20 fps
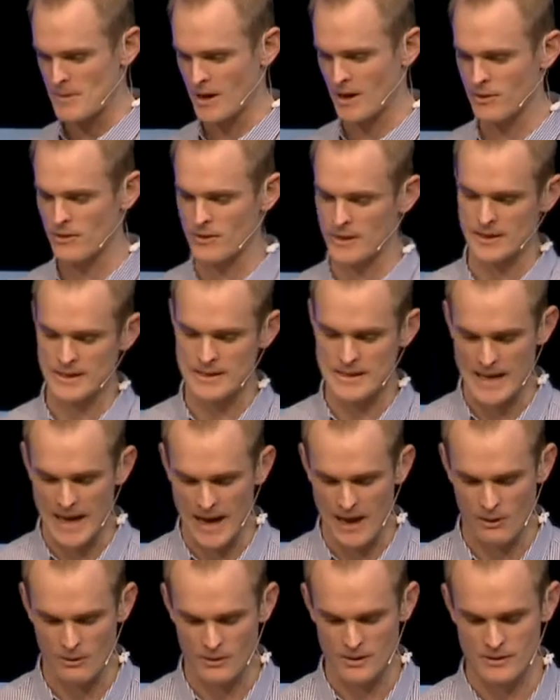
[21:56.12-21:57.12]
I think
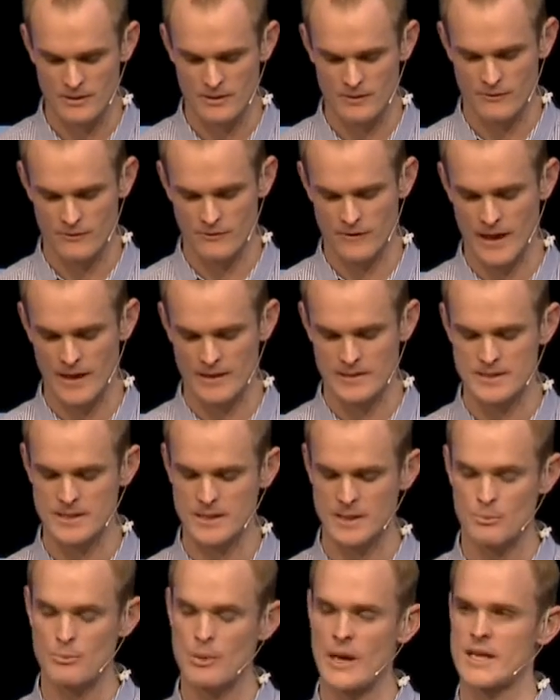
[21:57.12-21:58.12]
Nouwen found his
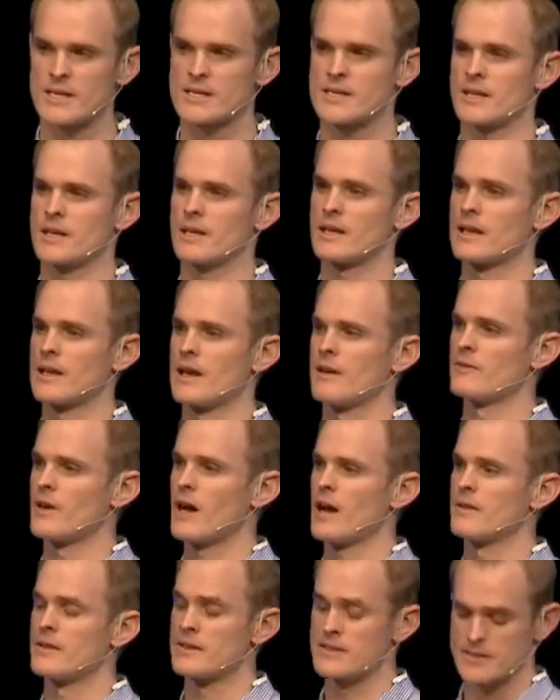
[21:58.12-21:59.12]
capacity to love
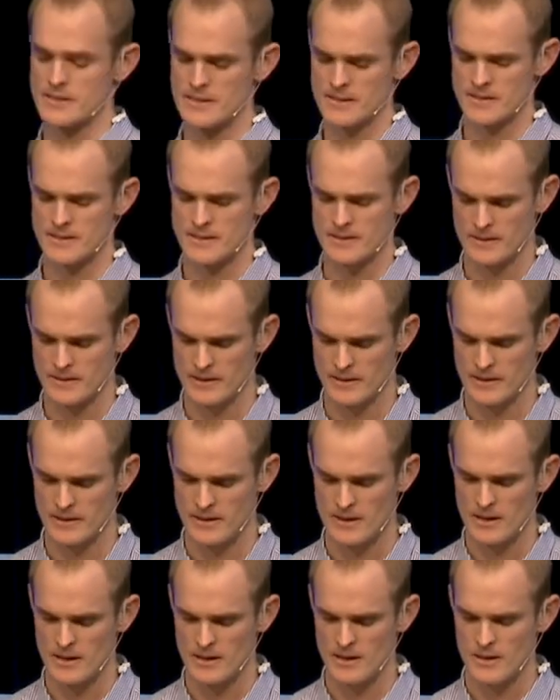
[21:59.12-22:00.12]
others
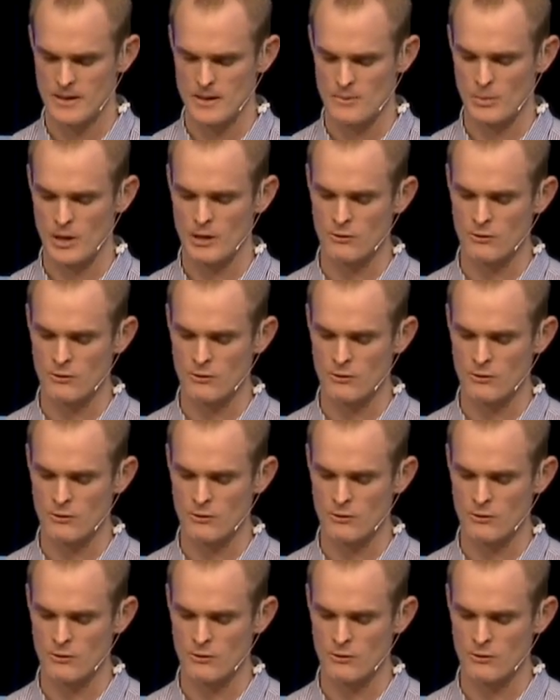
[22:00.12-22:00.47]
by